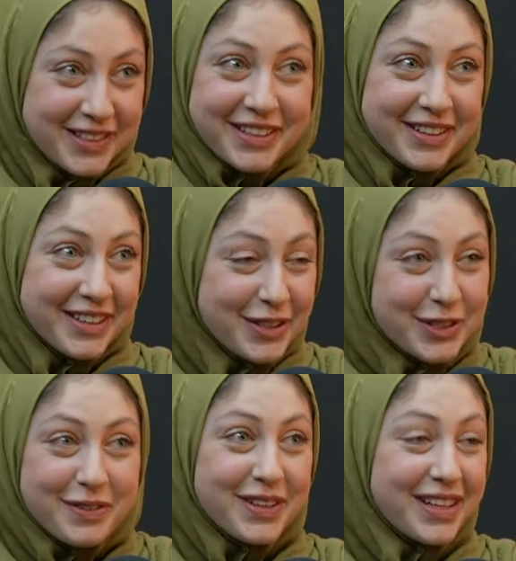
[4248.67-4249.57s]
dinner and you
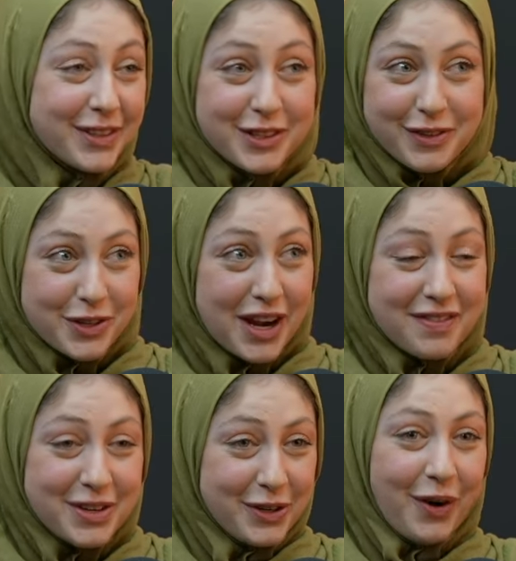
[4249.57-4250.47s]
shouldn't feel guilty for
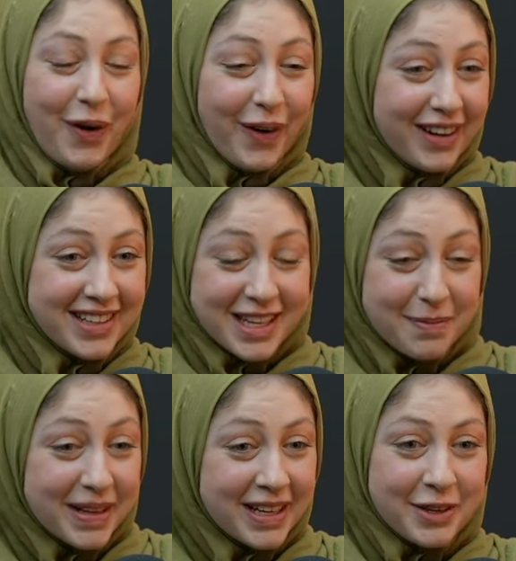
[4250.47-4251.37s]
driving your car and
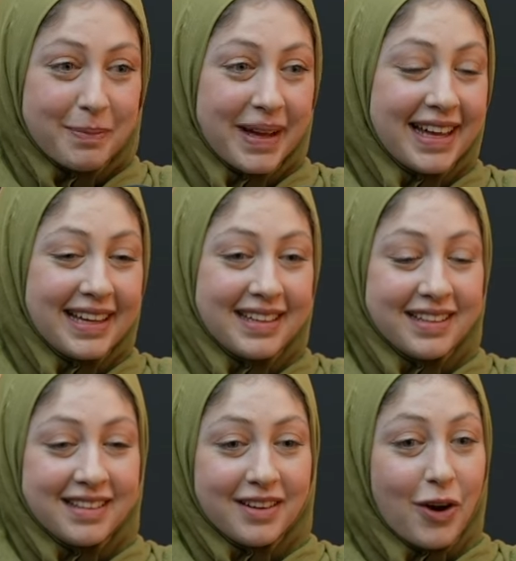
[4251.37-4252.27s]
sleeping in your bed
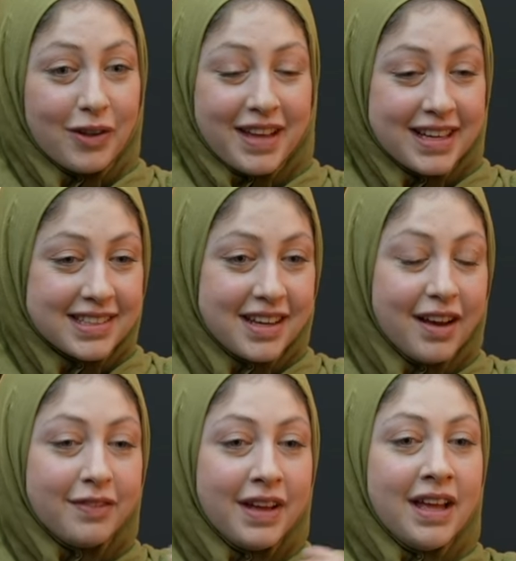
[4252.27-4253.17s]
and all of that stuff